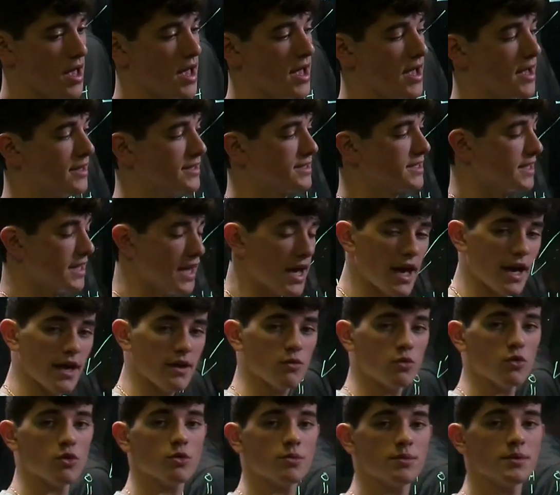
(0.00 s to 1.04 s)
And today
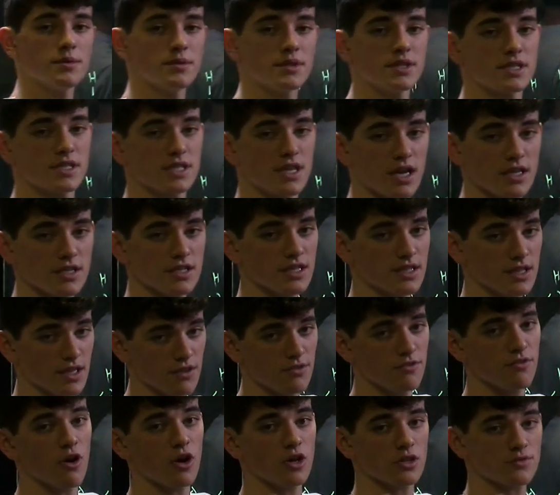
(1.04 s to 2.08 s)
we will be discussing the
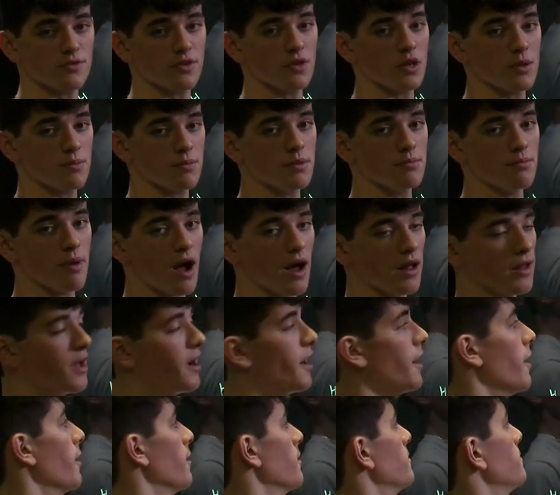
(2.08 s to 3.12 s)
phospholipid
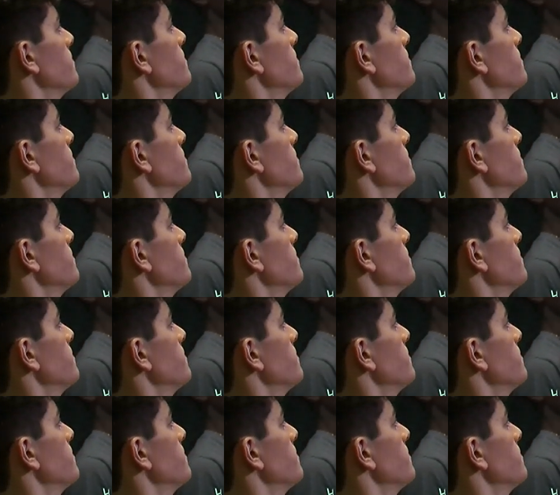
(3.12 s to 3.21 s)
bilayer.